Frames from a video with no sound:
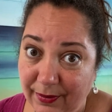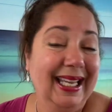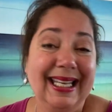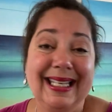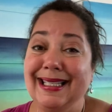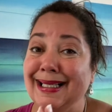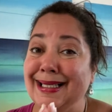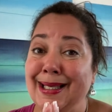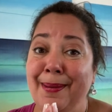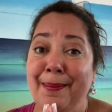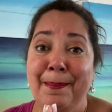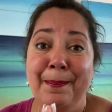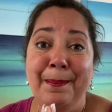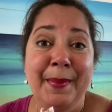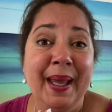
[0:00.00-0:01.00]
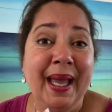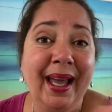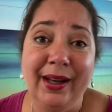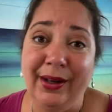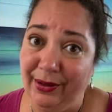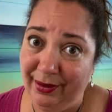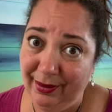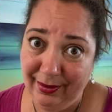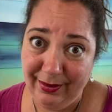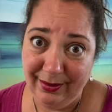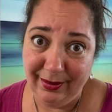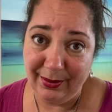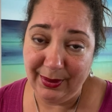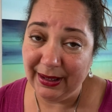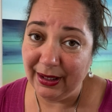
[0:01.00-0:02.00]
It doesn't matter
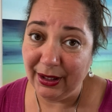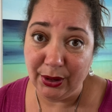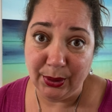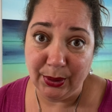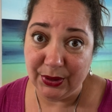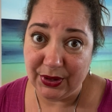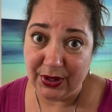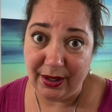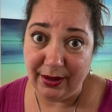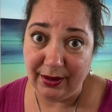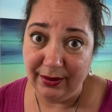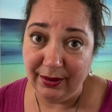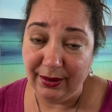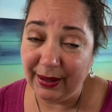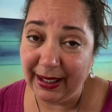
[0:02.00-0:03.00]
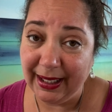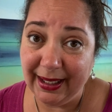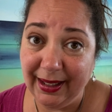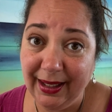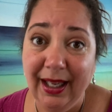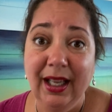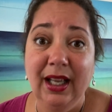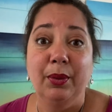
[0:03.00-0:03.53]
what their goals are, okay?